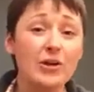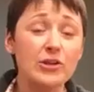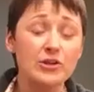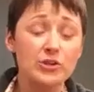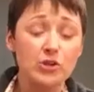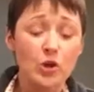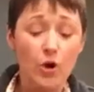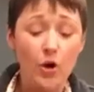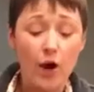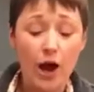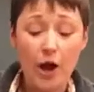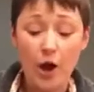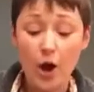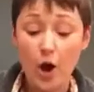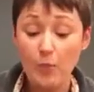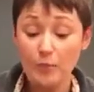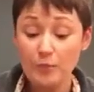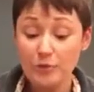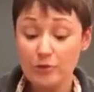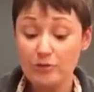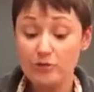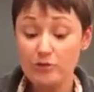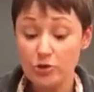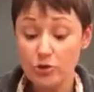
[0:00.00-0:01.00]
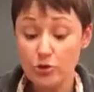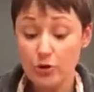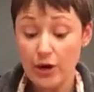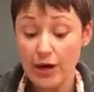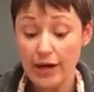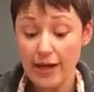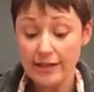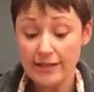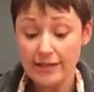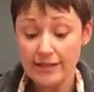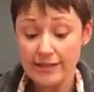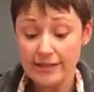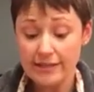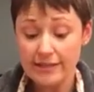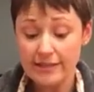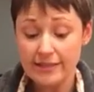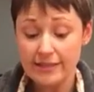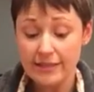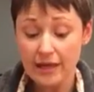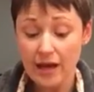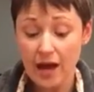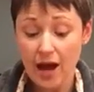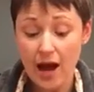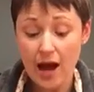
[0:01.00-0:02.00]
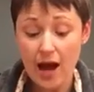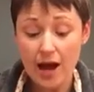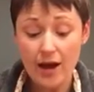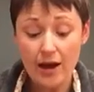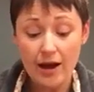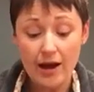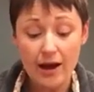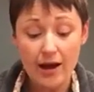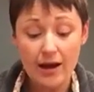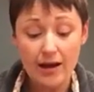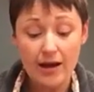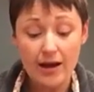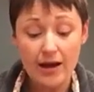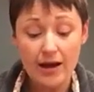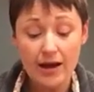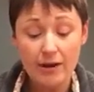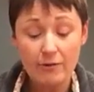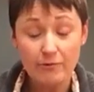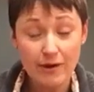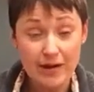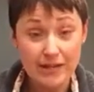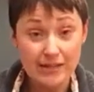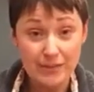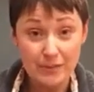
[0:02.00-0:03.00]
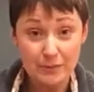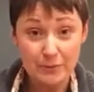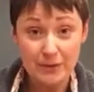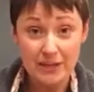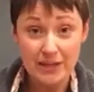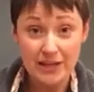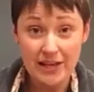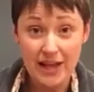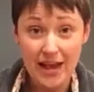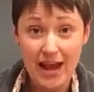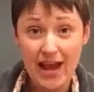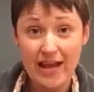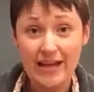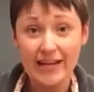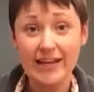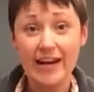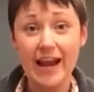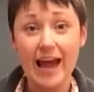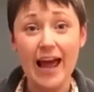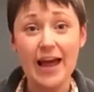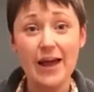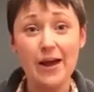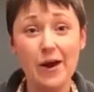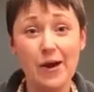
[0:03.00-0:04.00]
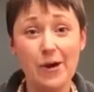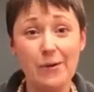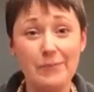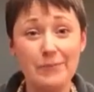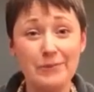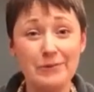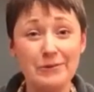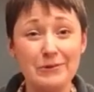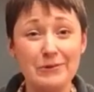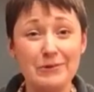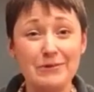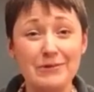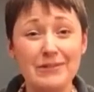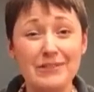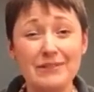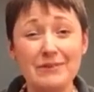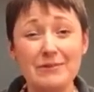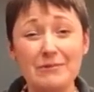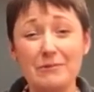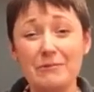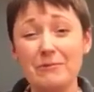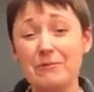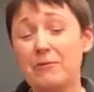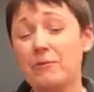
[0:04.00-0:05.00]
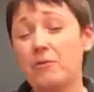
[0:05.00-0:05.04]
So I hope you enjoyed this uh, recipe and I hope you use it